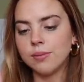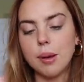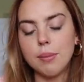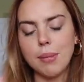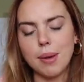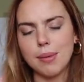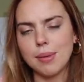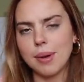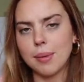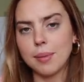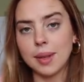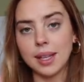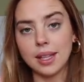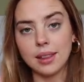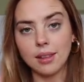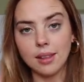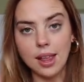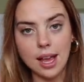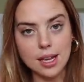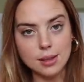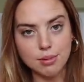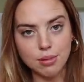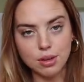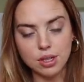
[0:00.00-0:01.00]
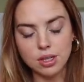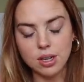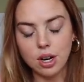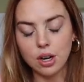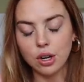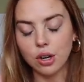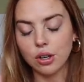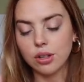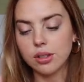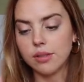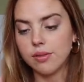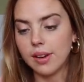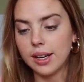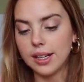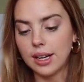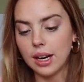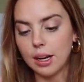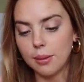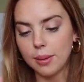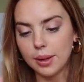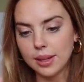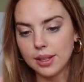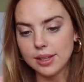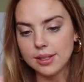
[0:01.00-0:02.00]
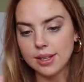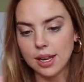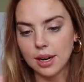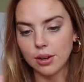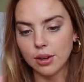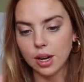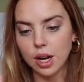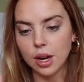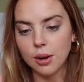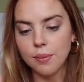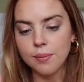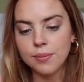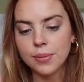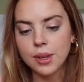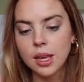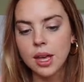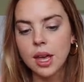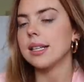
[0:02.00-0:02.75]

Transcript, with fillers: And maybe I'm like the last person on earth to find out about this, I don't know.